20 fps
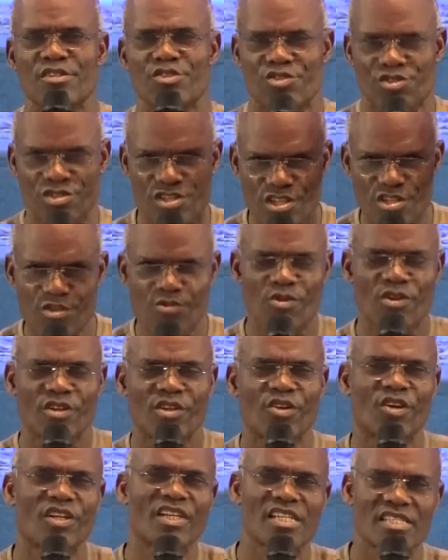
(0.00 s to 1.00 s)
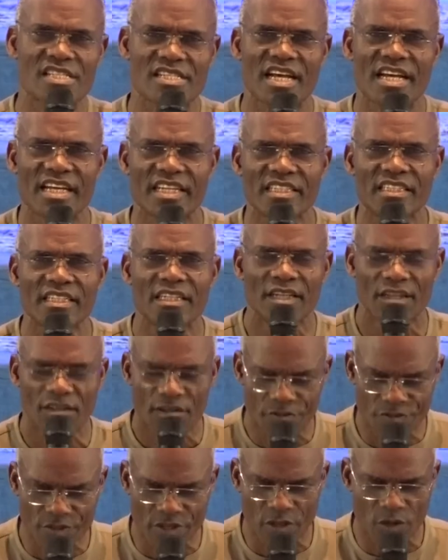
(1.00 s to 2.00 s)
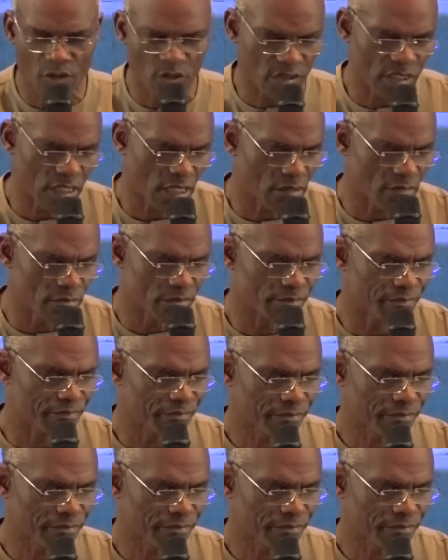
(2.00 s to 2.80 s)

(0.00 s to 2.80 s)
See you on the other side of the lockdown.